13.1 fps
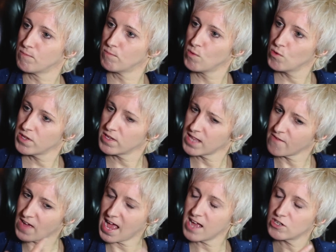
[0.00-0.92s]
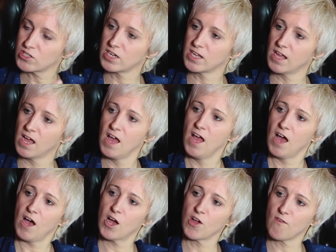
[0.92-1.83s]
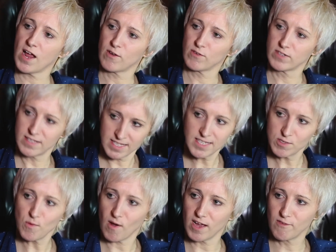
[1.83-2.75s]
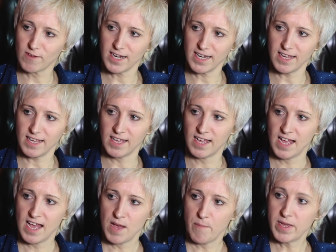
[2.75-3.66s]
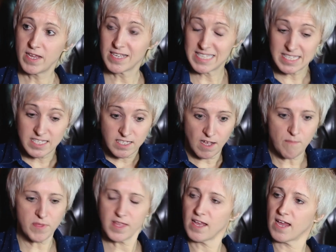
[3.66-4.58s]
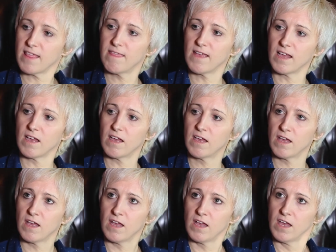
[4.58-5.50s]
The more that they've actually hung around, this is what I really, because there's something I think